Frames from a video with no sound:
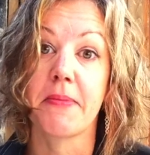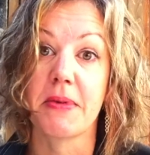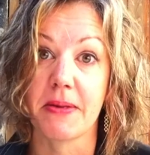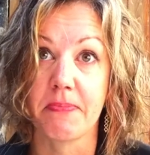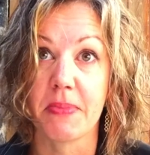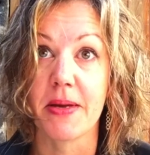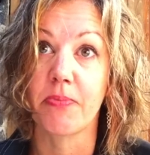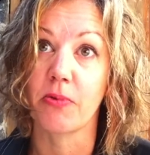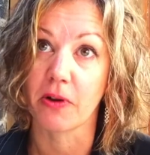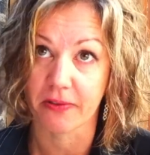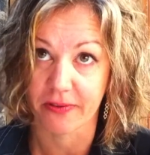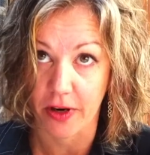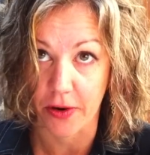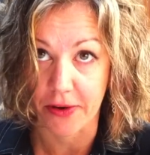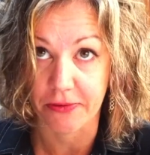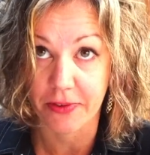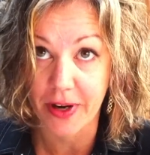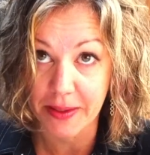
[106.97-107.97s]
I mean, people are
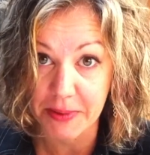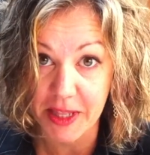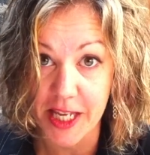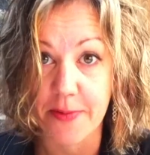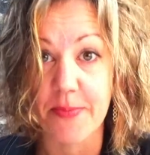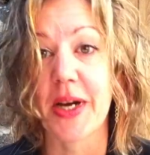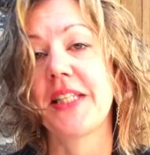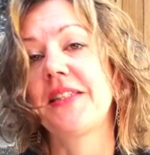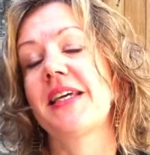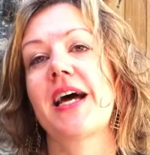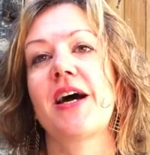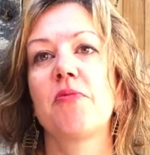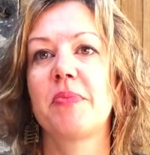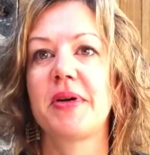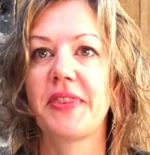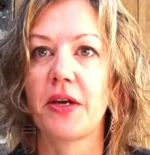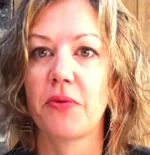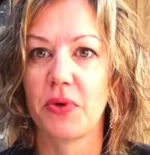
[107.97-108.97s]
very friendly in my
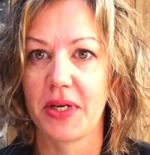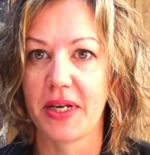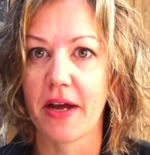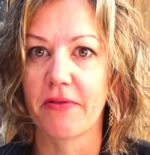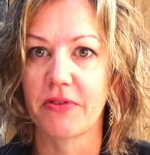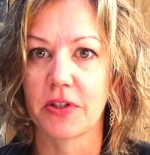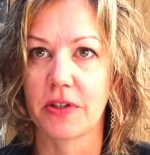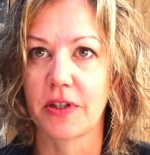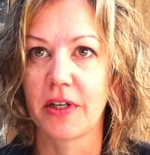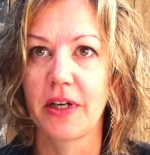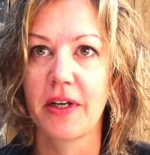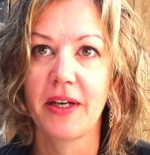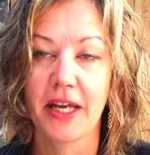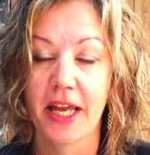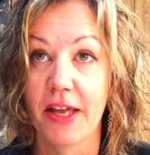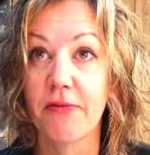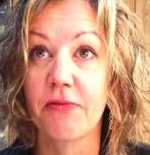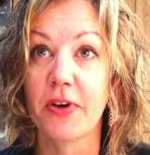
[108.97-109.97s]
town, but they would never
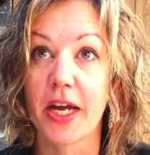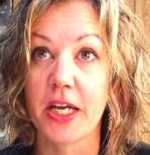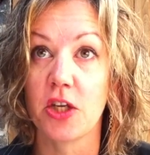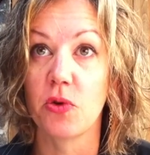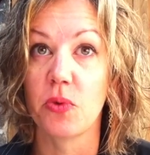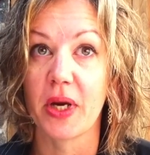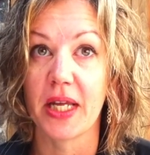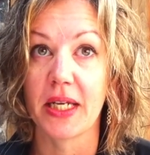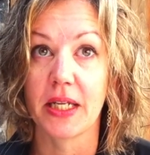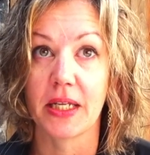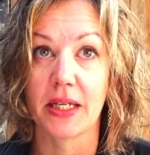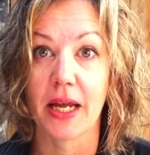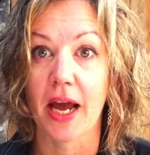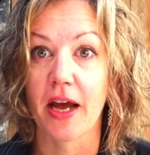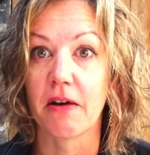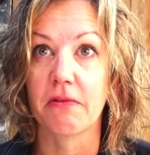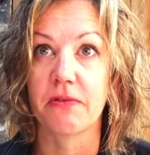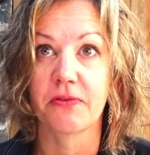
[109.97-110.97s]
invite you in
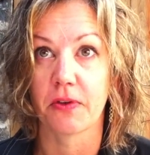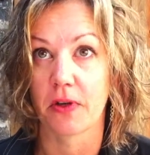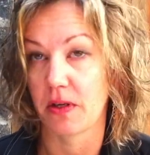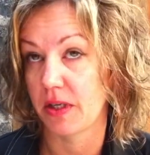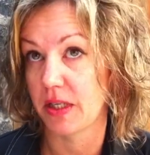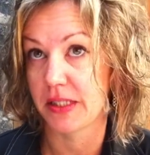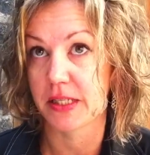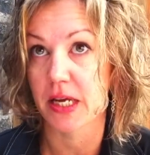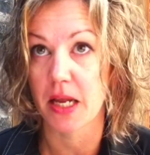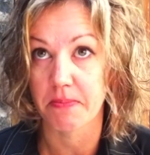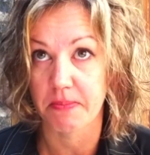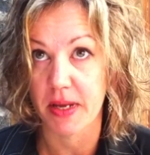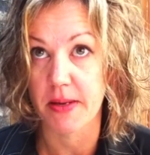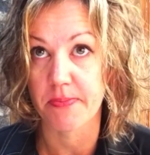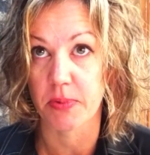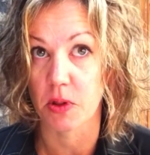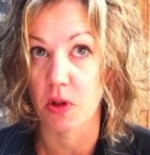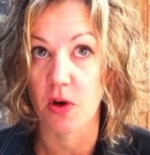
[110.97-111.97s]
and have 10
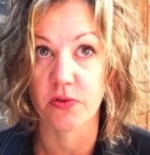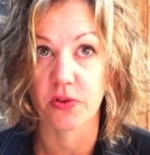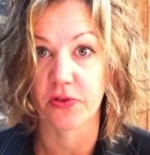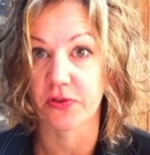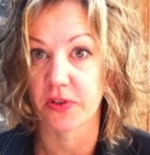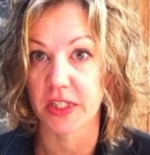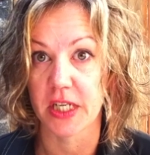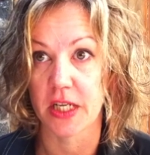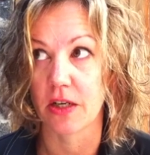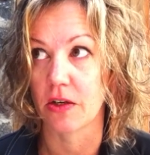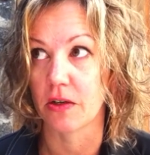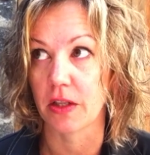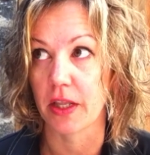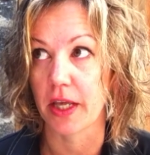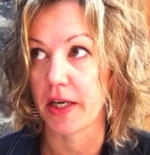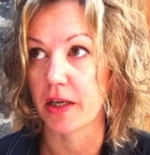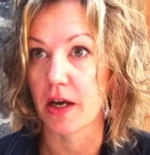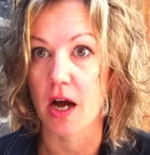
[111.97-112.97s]
people over for
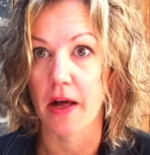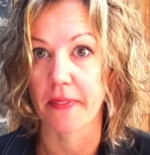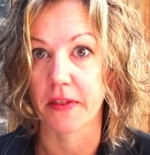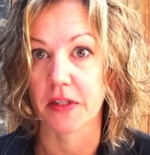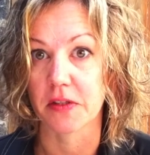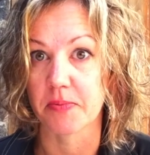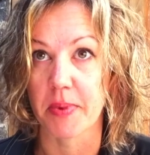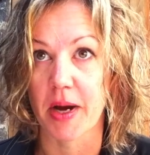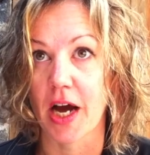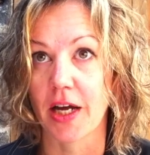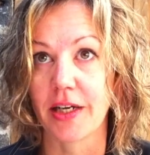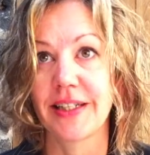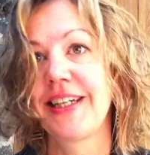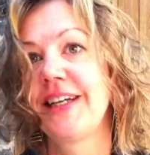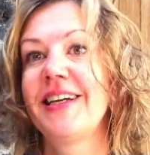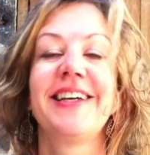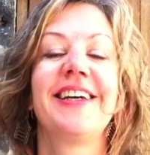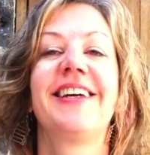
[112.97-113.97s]
dinner, like, on the spot.